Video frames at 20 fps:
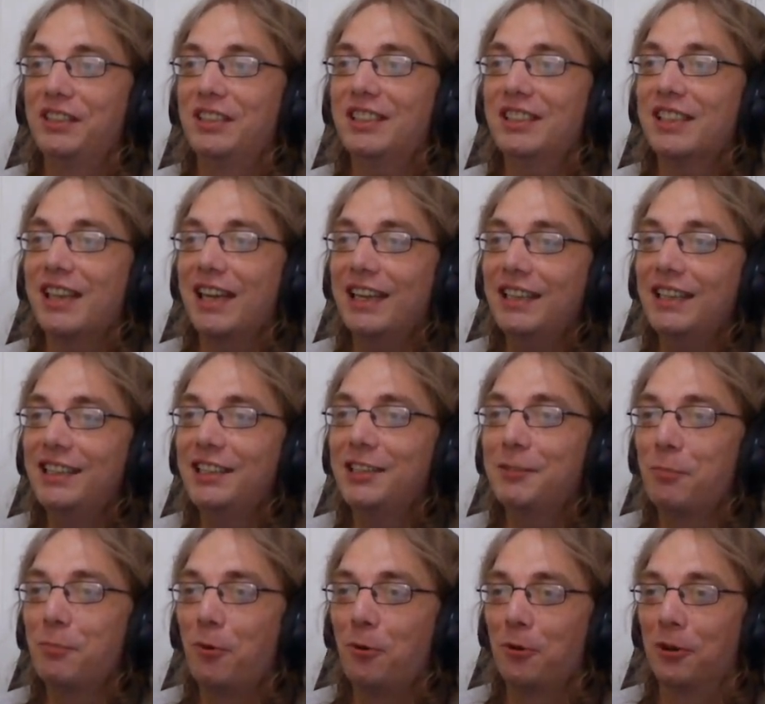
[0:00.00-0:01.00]
slightly
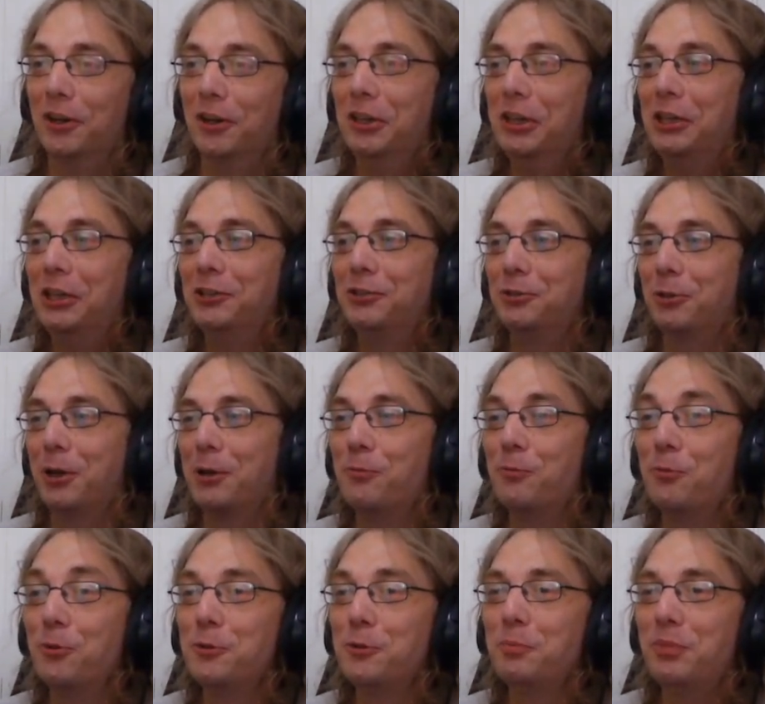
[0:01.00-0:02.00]
smaller, so I
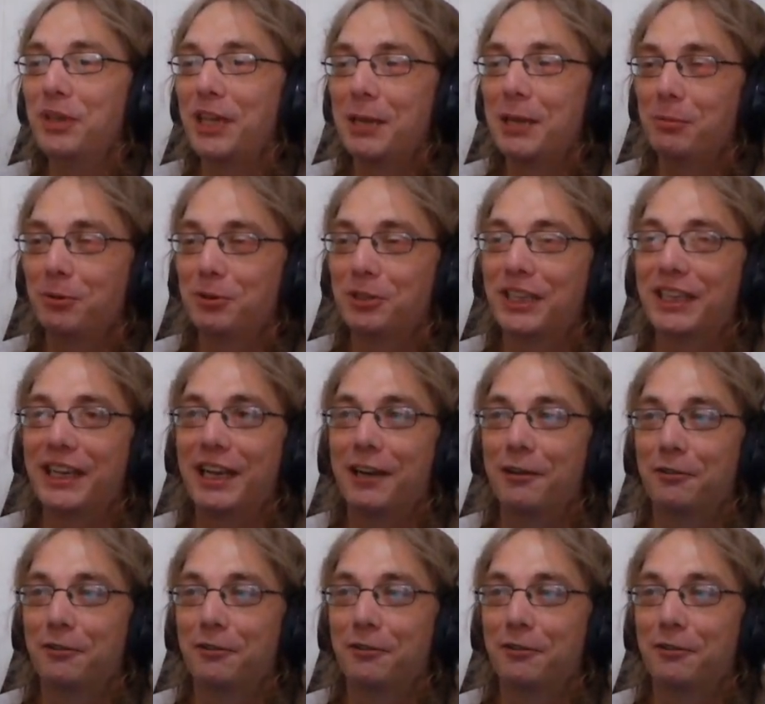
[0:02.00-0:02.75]
wouldn't be able to get